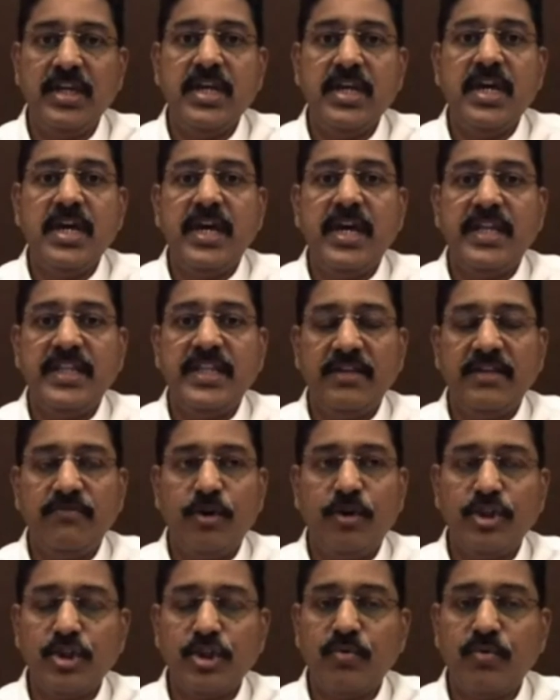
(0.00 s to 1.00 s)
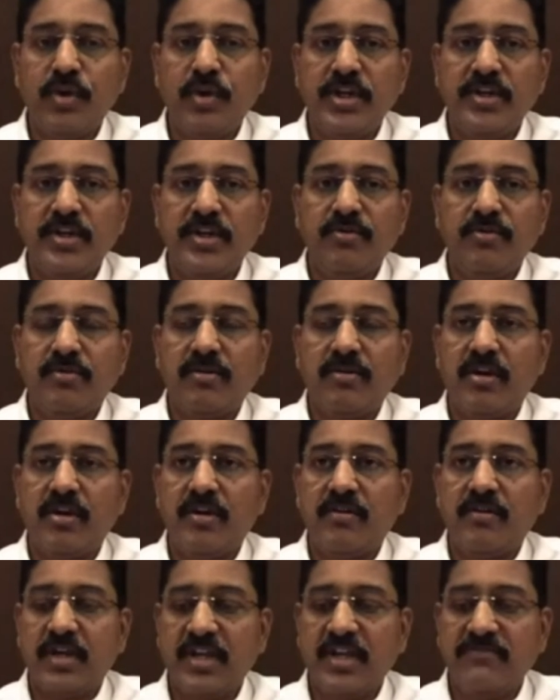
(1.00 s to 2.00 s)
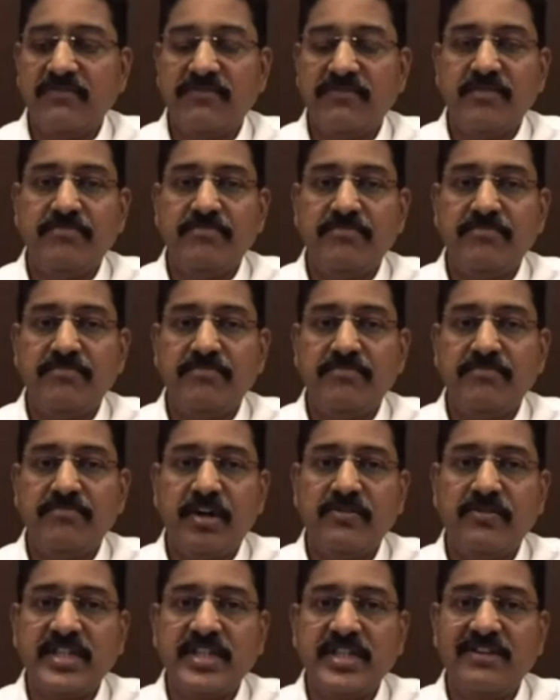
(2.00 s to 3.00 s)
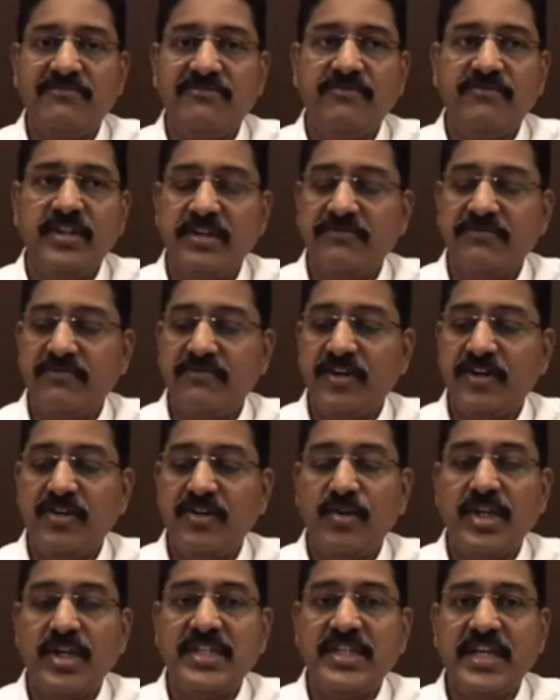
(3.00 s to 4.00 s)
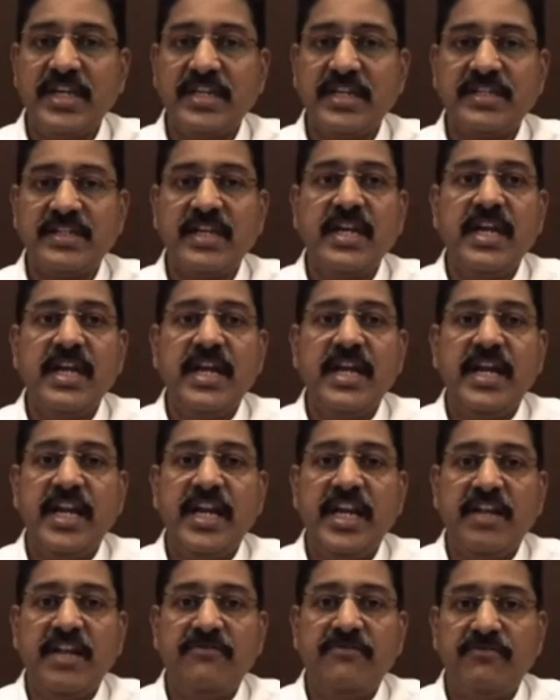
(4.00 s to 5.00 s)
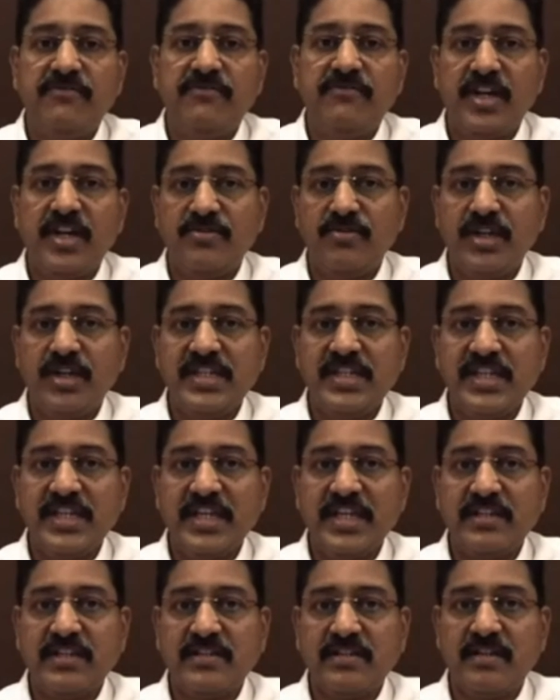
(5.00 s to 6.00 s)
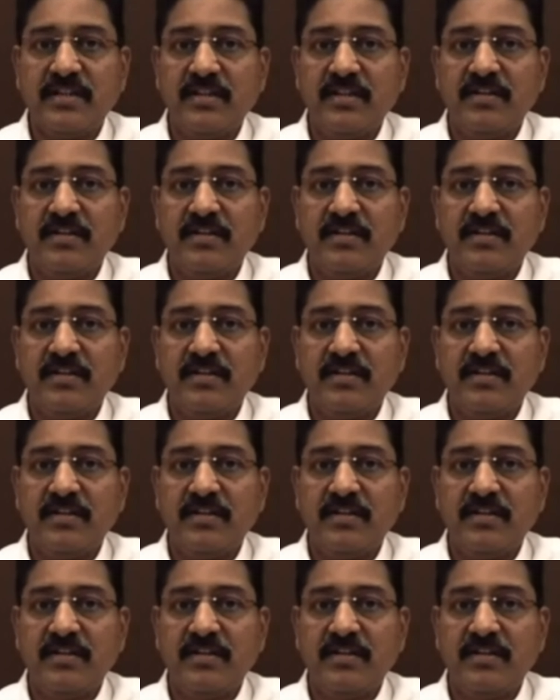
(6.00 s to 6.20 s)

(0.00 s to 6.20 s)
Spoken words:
And then we also wanted to confirm ourselves with FFR to LCX, and the FFR to LCX,